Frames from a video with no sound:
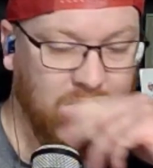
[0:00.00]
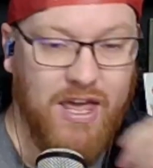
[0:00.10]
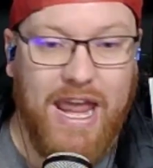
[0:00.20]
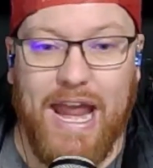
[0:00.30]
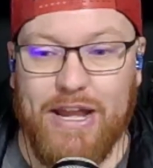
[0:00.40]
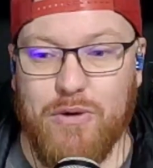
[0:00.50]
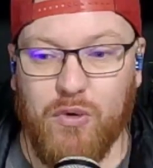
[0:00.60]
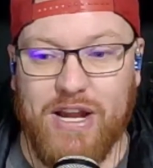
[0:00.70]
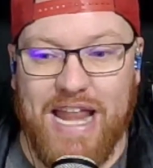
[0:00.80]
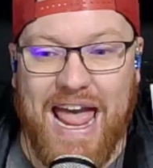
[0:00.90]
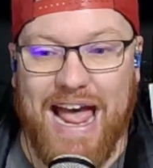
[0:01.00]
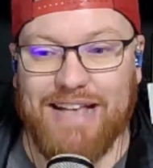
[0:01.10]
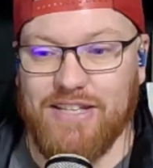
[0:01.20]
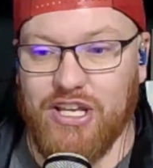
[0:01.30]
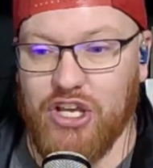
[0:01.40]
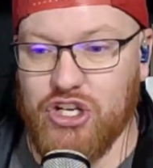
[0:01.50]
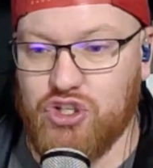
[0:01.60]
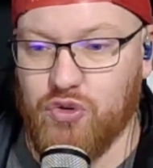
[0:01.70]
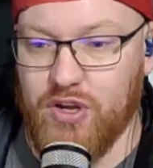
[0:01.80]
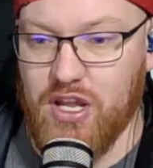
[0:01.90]
Andy Reid has a
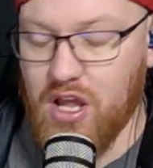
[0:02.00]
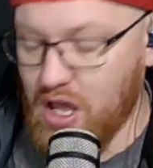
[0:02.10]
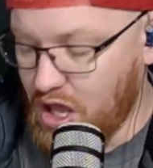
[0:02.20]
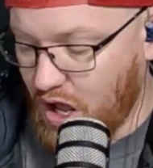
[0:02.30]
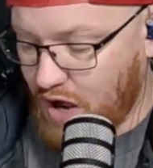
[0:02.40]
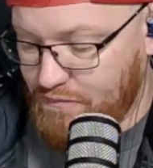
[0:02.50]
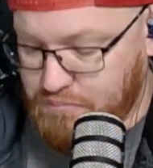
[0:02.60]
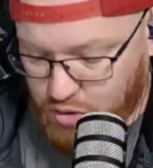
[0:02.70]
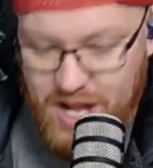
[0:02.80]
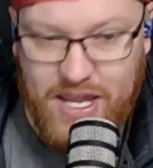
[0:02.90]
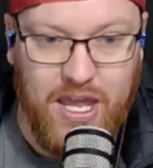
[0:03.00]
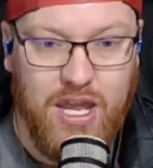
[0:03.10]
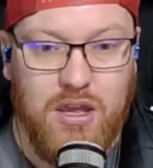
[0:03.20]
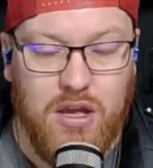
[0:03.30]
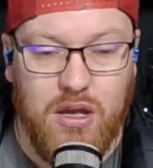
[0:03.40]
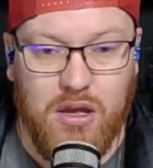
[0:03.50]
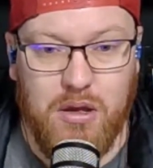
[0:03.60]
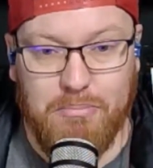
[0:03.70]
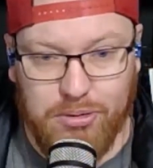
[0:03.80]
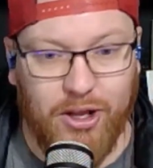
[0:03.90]
history of bringing
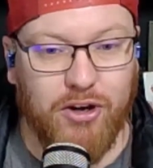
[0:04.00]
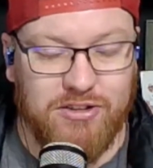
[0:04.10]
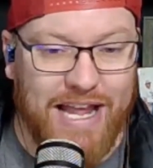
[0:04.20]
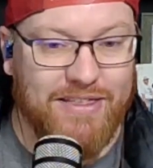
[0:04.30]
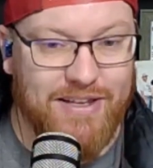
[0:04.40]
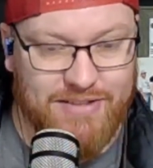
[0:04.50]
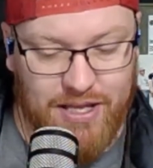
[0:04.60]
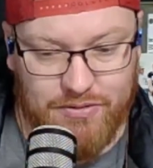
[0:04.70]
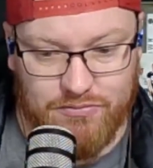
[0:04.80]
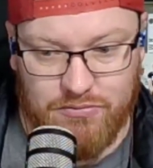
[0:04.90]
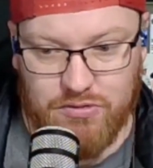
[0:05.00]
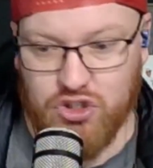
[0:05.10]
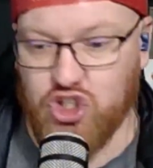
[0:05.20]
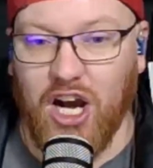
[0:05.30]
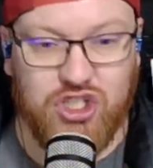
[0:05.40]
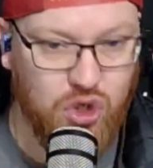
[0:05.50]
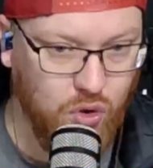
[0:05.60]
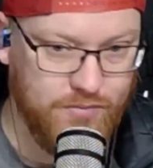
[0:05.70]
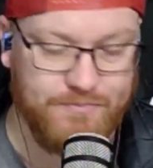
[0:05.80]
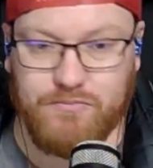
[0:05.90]
players like this in. Josh Gordon.